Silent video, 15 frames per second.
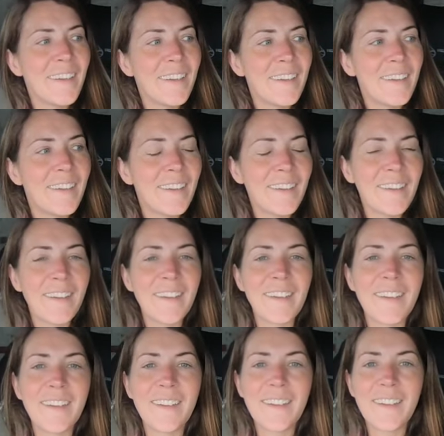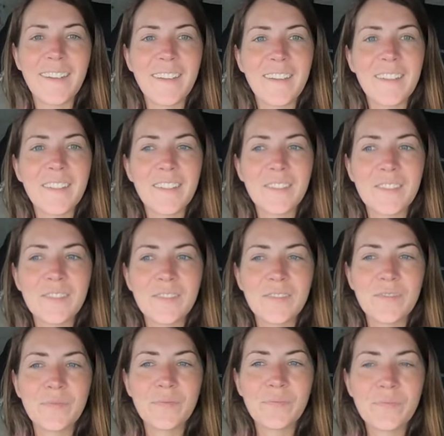
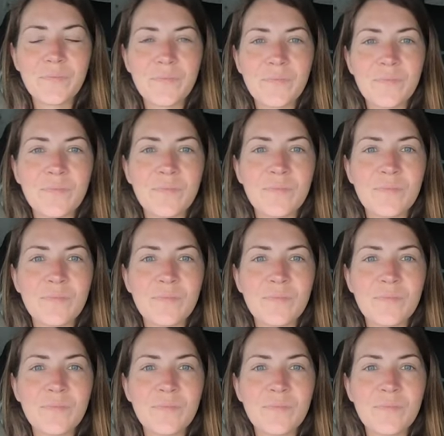The person shown says nothing.